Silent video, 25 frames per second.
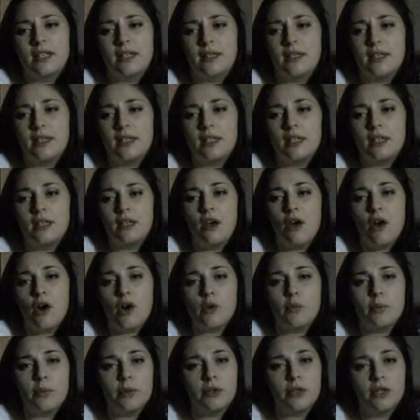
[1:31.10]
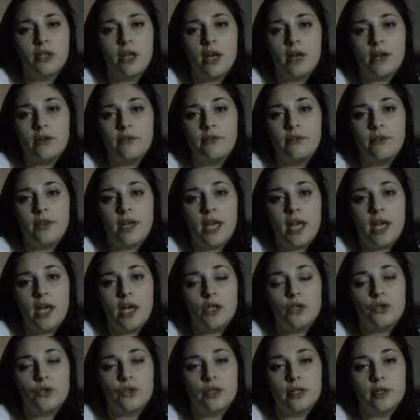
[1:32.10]
they harbor a lot of
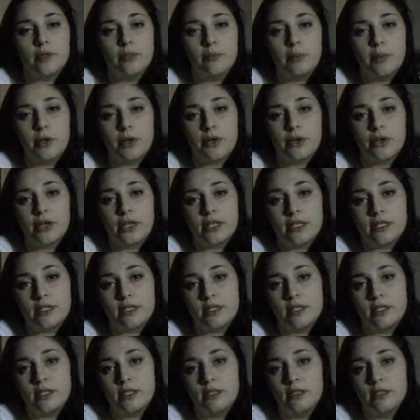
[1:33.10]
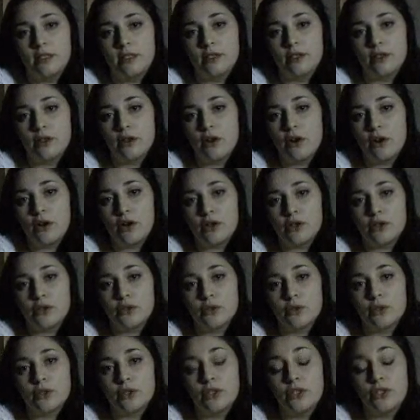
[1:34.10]
hatred and bitterness in their heart
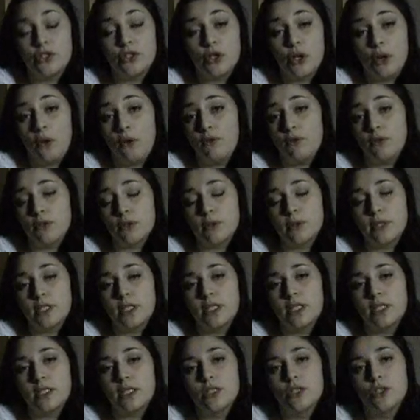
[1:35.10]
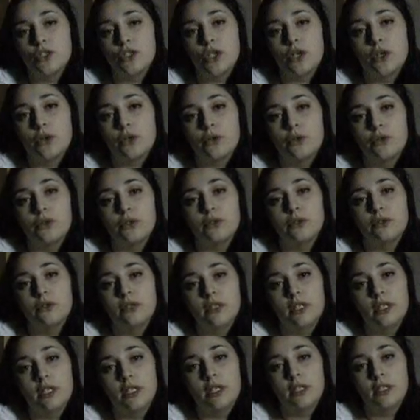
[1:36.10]
towards Jehovah's Witnesses in general
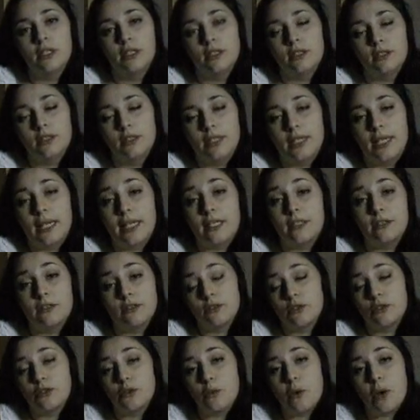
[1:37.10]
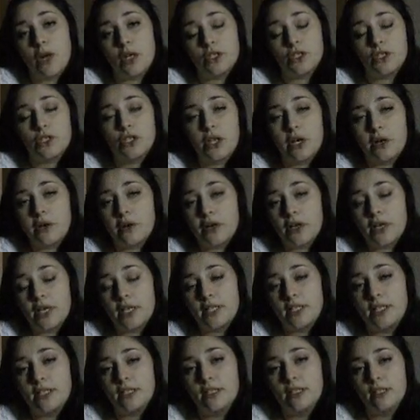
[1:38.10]
and the Watchtower,
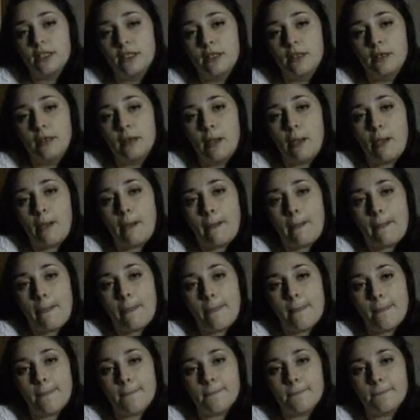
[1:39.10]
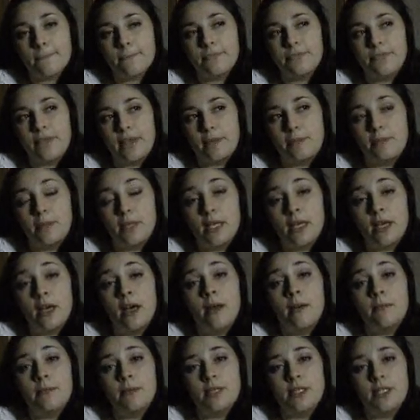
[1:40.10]
and they
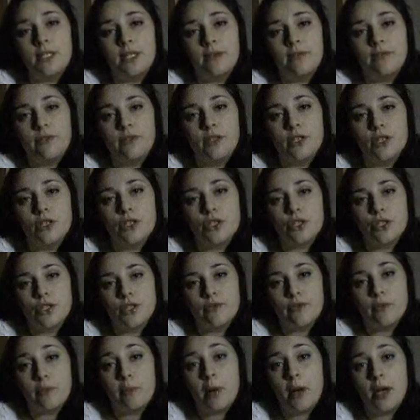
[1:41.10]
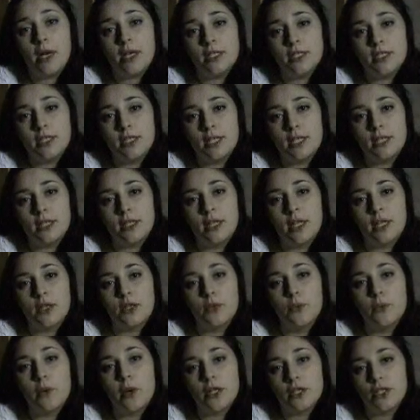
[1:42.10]
become the definition of apostate
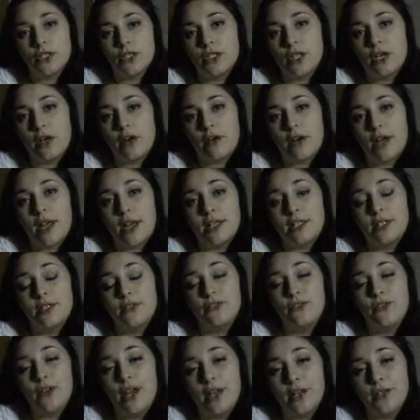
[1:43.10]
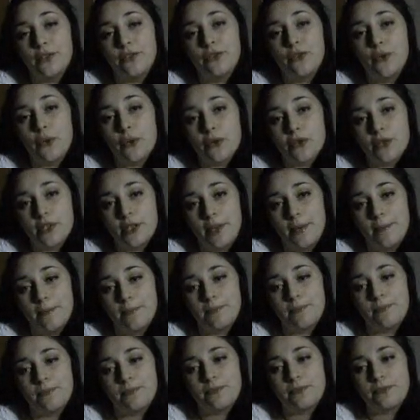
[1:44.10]
that the Watchtower had defined for them.